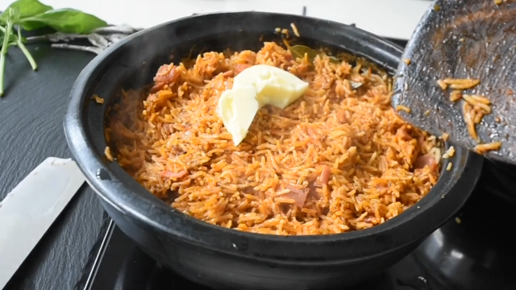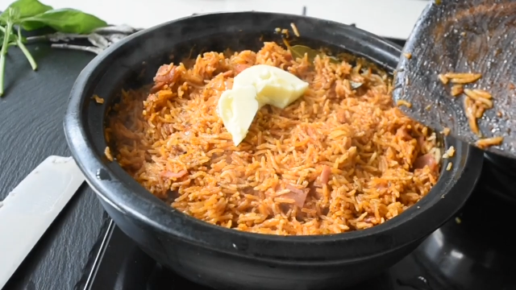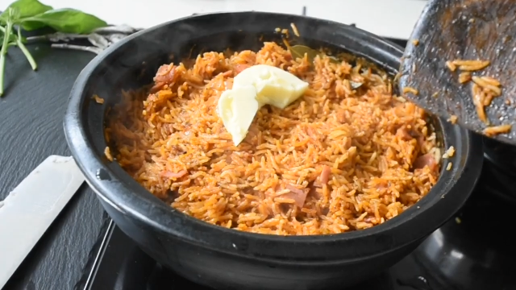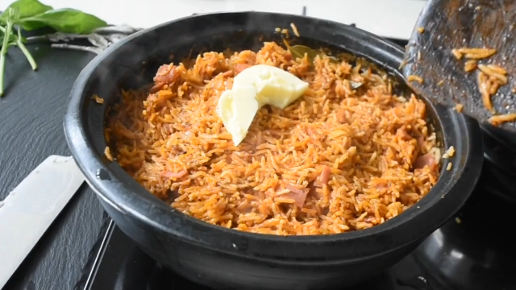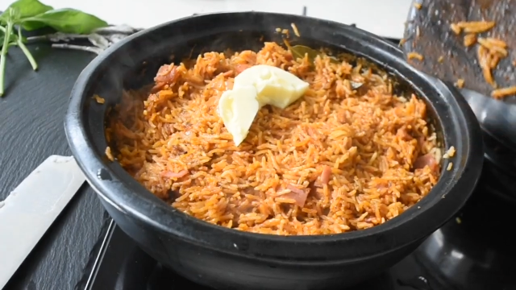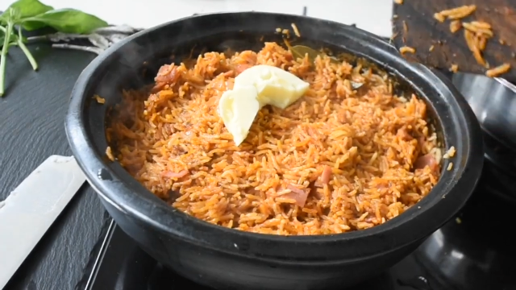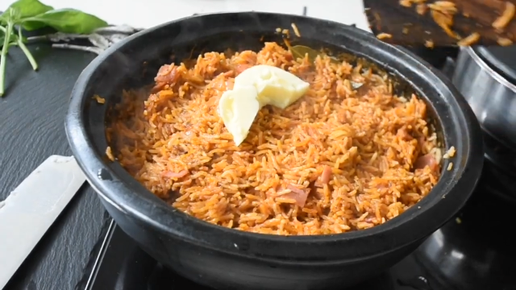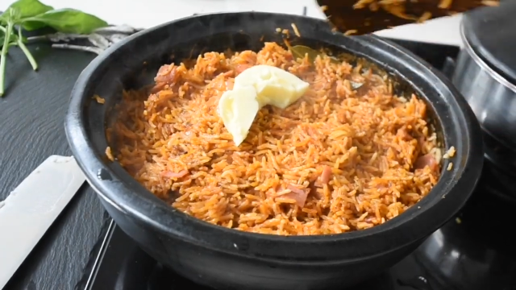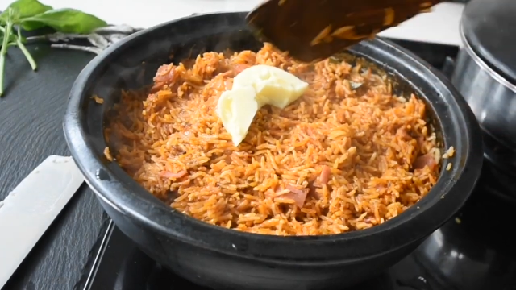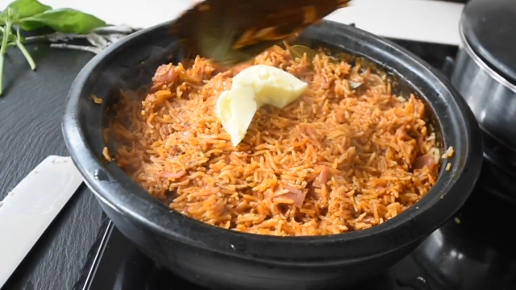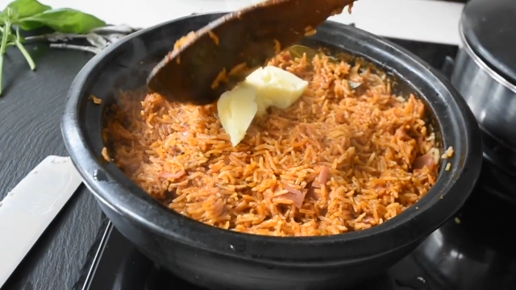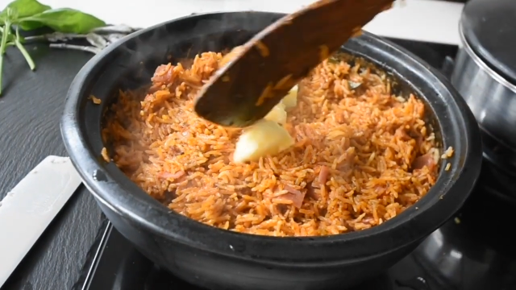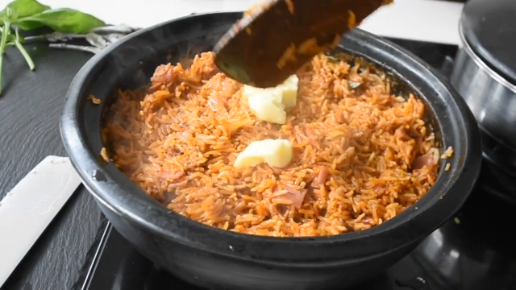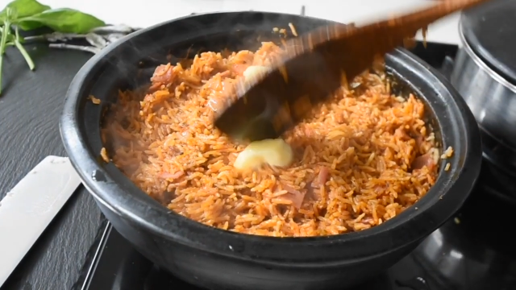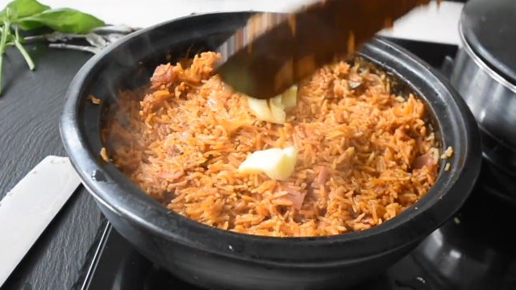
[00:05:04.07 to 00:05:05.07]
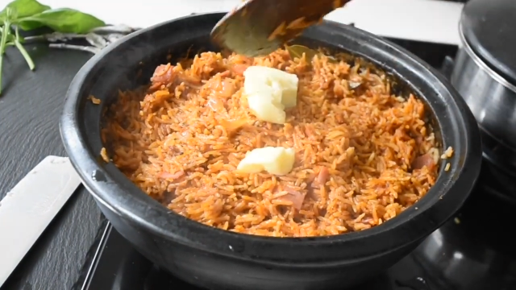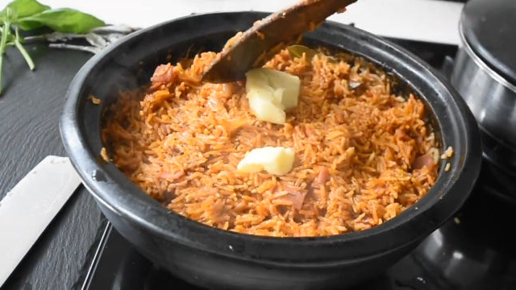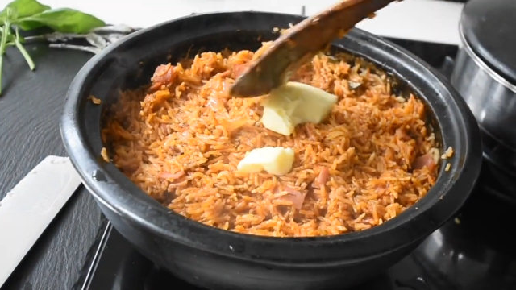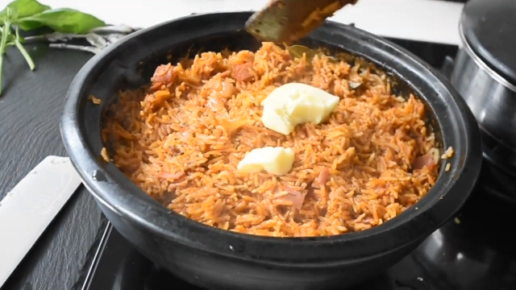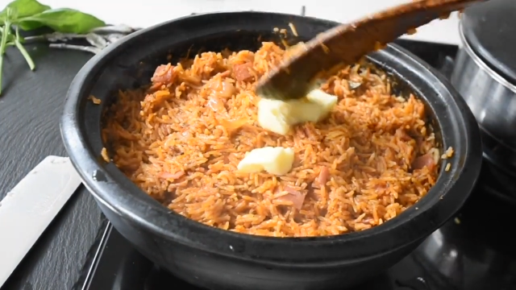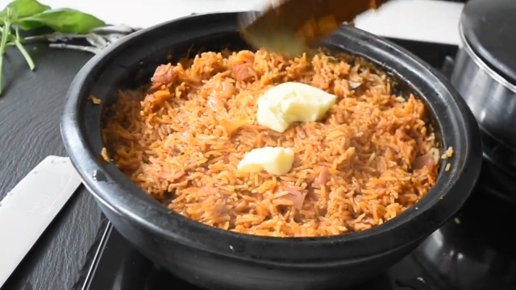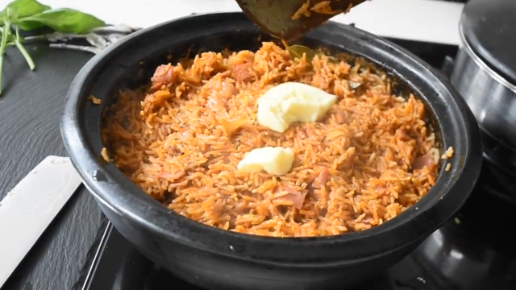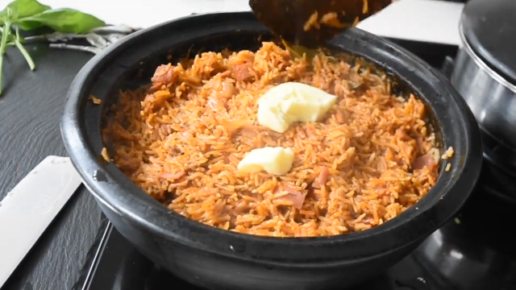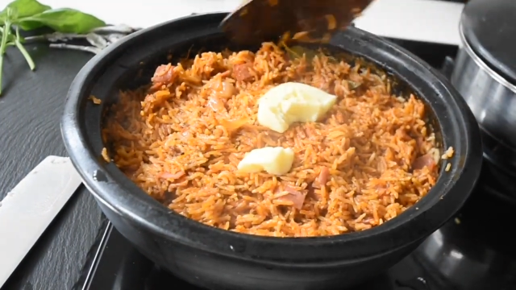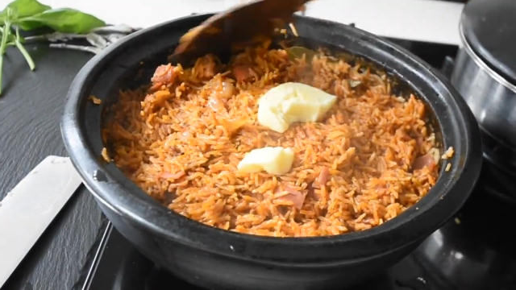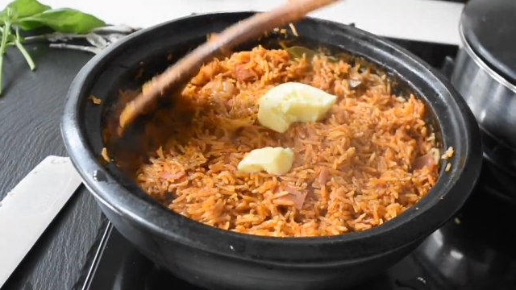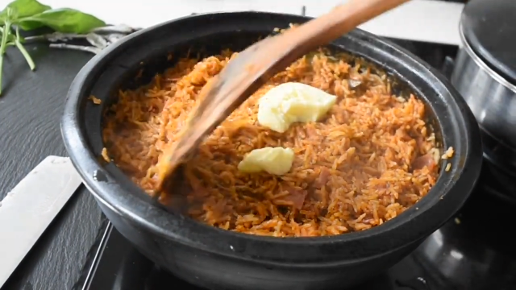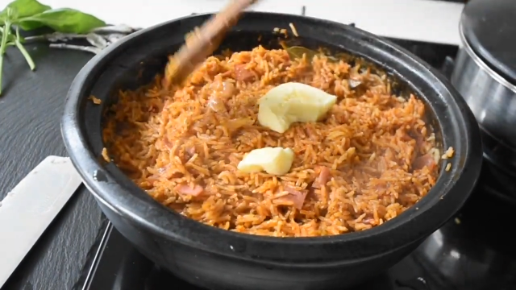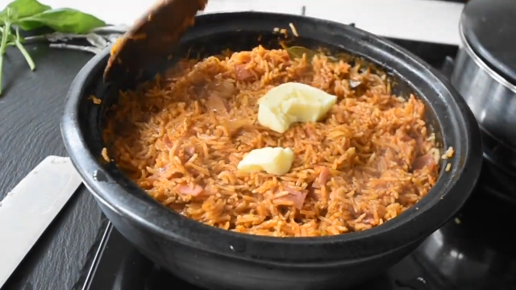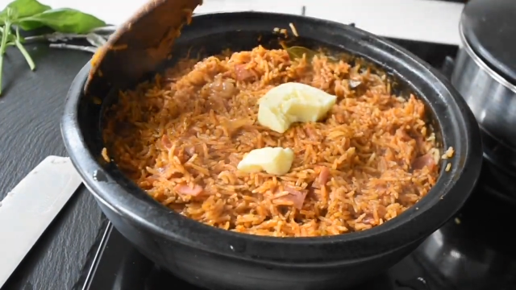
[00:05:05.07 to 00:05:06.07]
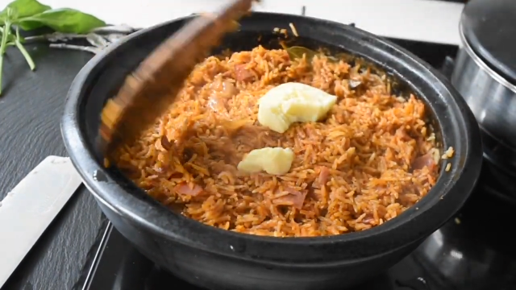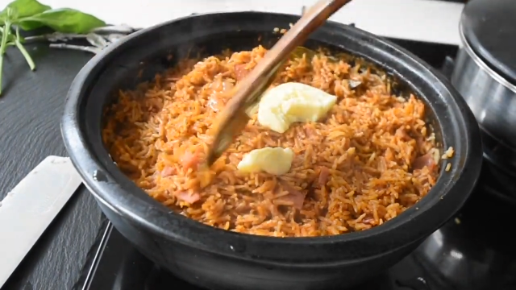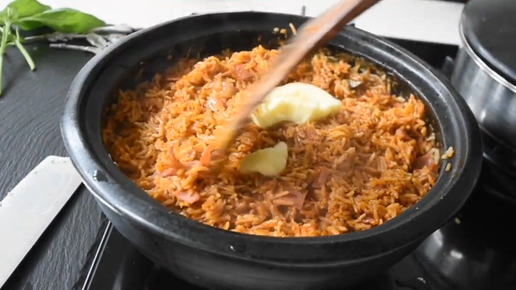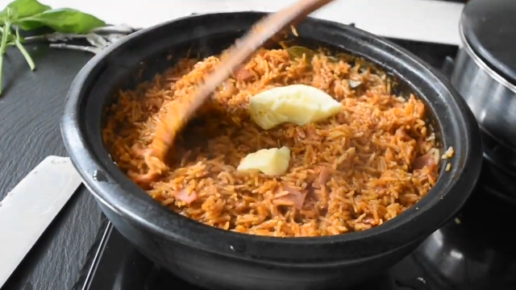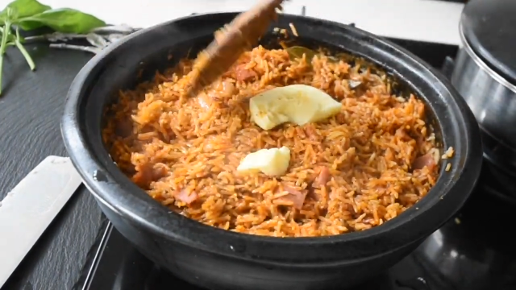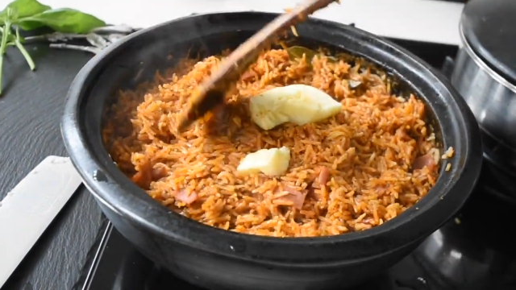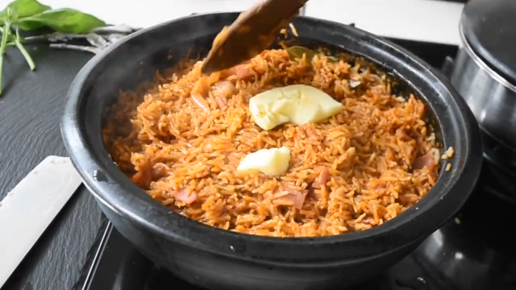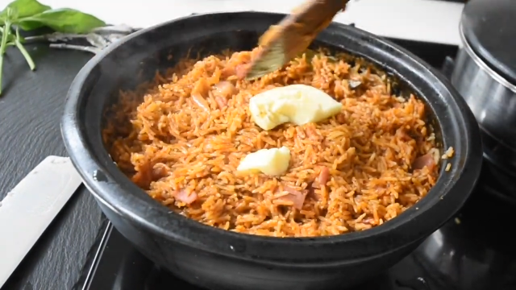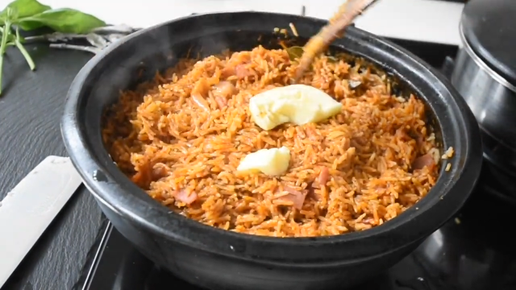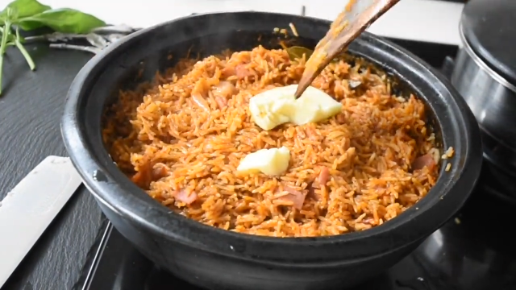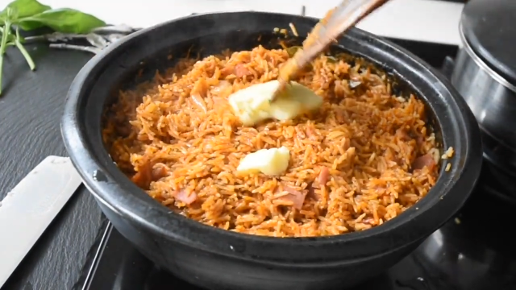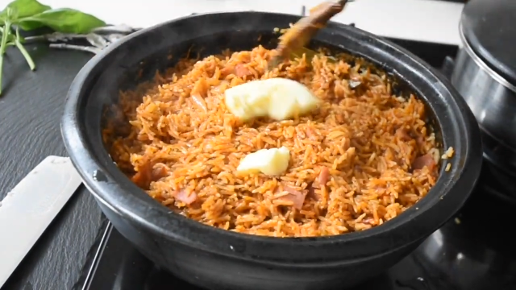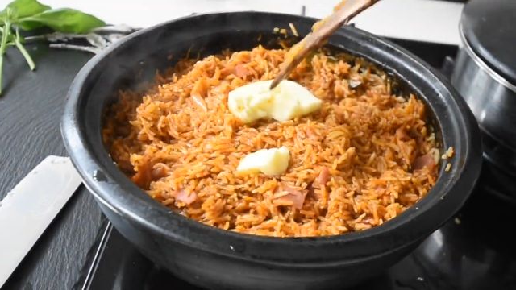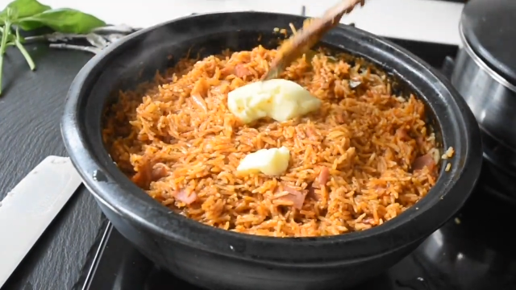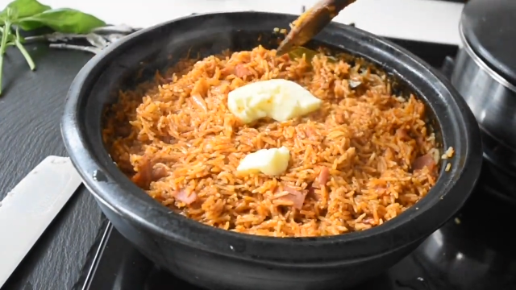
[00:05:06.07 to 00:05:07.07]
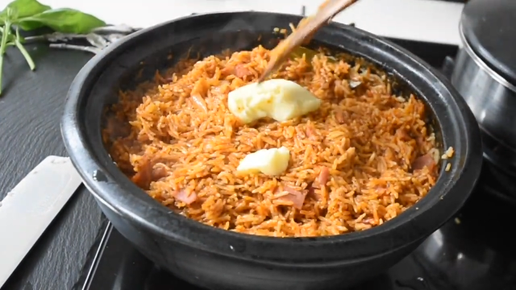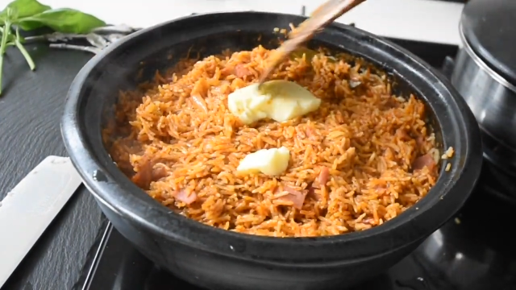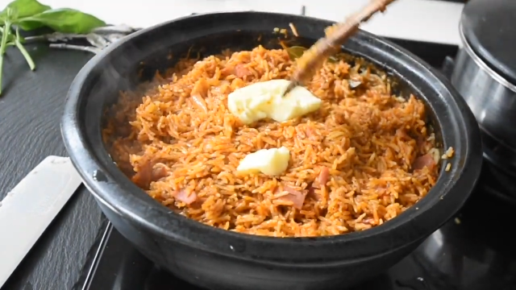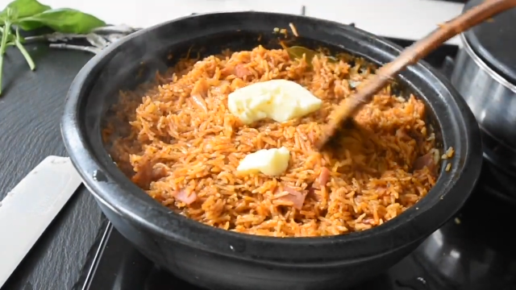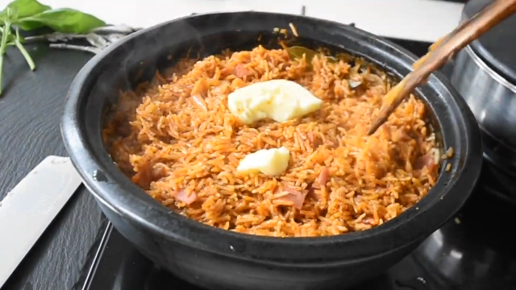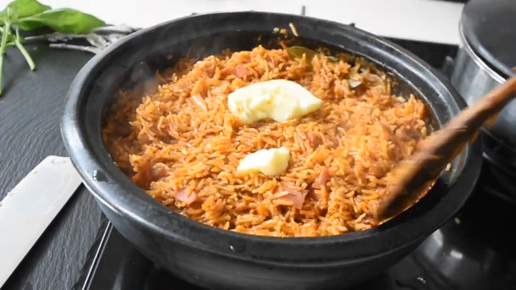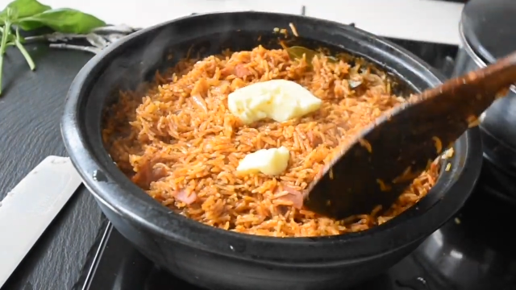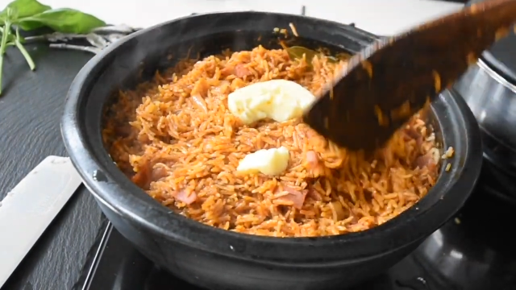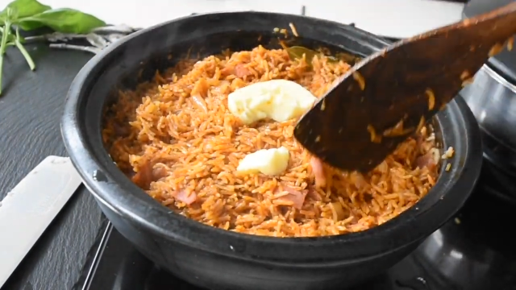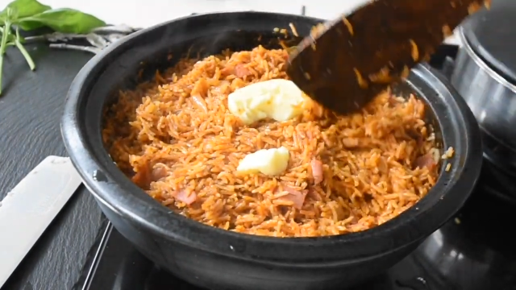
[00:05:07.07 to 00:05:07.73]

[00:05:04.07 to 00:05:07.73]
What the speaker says: (no speaker visible)